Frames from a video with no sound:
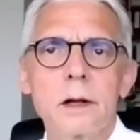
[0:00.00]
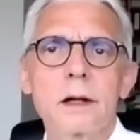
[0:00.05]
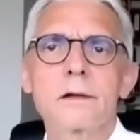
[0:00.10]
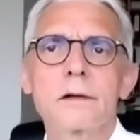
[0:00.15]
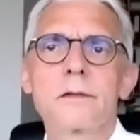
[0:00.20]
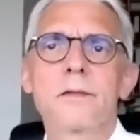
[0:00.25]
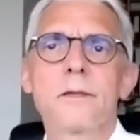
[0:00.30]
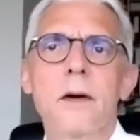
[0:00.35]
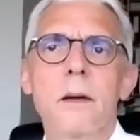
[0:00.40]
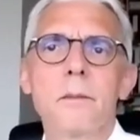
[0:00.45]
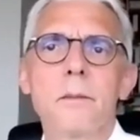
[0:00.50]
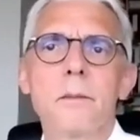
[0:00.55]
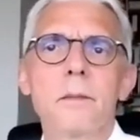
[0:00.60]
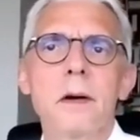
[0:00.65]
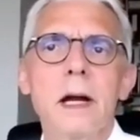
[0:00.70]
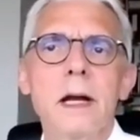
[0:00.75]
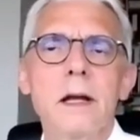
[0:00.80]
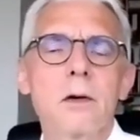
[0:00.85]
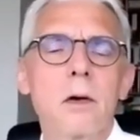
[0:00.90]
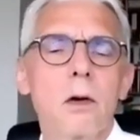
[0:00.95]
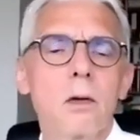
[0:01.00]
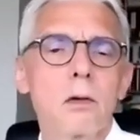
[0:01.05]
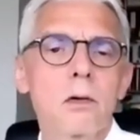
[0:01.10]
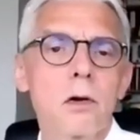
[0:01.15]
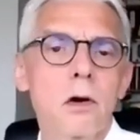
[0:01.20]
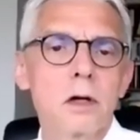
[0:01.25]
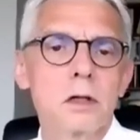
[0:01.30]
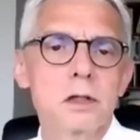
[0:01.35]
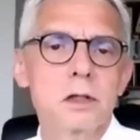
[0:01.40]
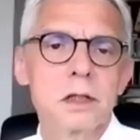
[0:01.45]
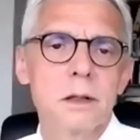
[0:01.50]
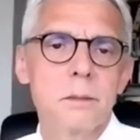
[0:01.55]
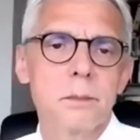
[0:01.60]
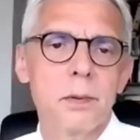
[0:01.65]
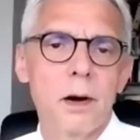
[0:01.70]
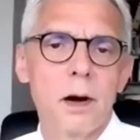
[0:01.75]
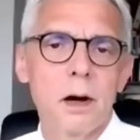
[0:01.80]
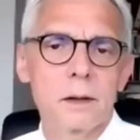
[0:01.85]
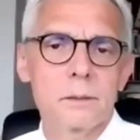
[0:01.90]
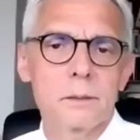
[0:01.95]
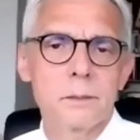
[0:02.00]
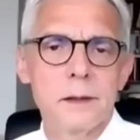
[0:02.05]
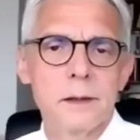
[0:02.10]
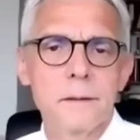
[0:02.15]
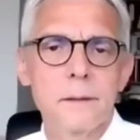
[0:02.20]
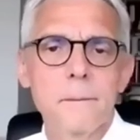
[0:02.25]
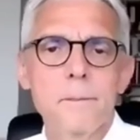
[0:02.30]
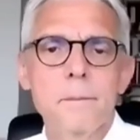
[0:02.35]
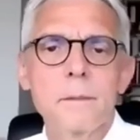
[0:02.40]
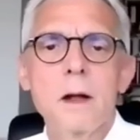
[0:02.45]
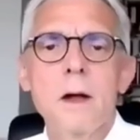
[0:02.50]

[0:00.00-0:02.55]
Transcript: colleagues from radio oncology department.